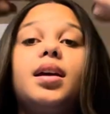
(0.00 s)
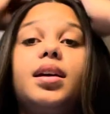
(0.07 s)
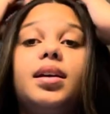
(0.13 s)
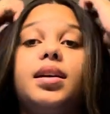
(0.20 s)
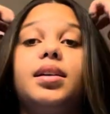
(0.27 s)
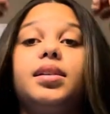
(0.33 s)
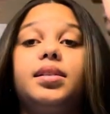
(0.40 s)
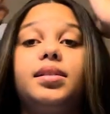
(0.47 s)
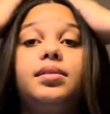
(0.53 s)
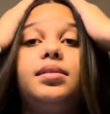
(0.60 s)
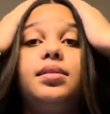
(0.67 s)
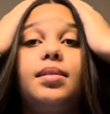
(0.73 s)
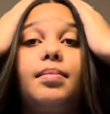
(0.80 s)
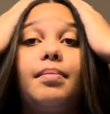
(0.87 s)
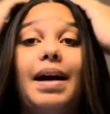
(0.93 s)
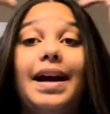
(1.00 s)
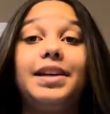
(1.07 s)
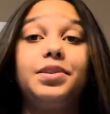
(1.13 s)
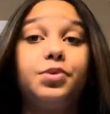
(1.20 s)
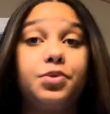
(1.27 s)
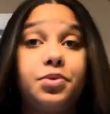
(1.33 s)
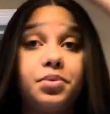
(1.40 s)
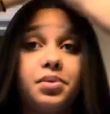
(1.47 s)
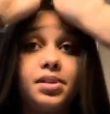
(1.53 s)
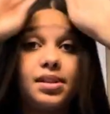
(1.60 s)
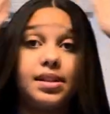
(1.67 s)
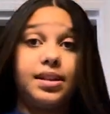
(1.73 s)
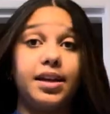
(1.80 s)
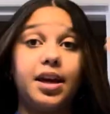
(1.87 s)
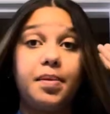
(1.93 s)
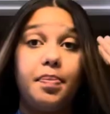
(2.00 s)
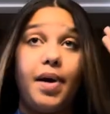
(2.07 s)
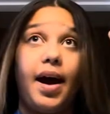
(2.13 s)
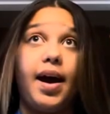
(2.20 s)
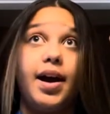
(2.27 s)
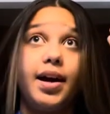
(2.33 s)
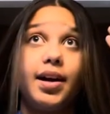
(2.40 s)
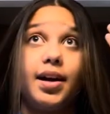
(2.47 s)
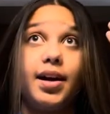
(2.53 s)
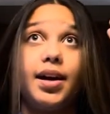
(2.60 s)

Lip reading: is my usual slick back,